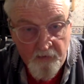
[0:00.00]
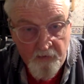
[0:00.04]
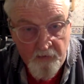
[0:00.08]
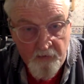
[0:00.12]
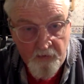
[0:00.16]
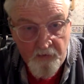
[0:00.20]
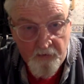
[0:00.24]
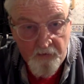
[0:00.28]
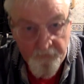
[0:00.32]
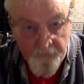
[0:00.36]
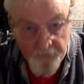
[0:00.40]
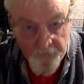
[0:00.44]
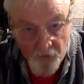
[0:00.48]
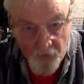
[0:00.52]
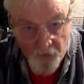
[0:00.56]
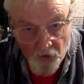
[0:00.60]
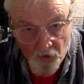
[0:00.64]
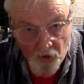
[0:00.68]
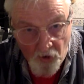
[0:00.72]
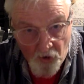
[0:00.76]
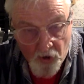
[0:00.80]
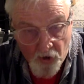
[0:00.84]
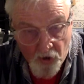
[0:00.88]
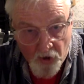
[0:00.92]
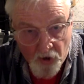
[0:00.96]
And
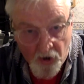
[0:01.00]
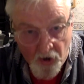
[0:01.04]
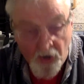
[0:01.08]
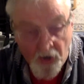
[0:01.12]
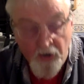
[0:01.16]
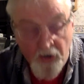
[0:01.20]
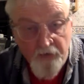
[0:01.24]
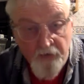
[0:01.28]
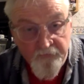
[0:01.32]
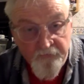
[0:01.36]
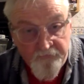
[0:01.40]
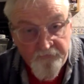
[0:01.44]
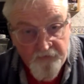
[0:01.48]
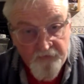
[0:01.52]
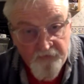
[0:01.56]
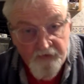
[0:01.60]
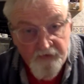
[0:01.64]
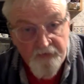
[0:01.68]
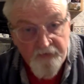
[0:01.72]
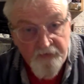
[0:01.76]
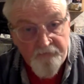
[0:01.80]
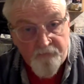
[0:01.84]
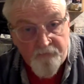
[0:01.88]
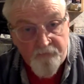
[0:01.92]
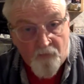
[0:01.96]

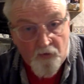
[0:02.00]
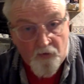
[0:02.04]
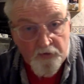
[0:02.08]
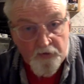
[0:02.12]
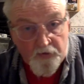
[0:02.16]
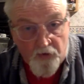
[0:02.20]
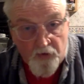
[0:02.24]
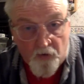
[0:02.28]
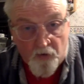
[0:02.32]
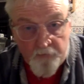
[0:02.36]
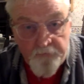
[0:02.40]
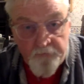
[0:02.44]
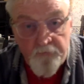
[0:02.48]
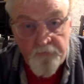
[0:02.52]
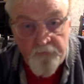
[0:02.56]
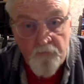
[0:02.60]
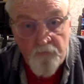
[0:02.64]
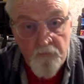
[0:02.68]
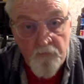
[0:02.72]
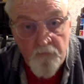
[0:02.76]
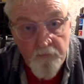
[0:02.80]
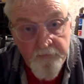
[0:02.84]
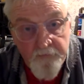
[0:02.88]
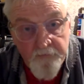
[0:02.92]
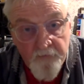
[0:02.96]
she's my
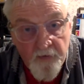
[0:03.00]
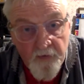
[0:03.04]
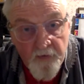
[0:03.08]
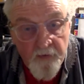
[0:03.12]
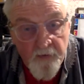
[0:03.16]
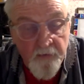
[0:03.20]
goddaughter.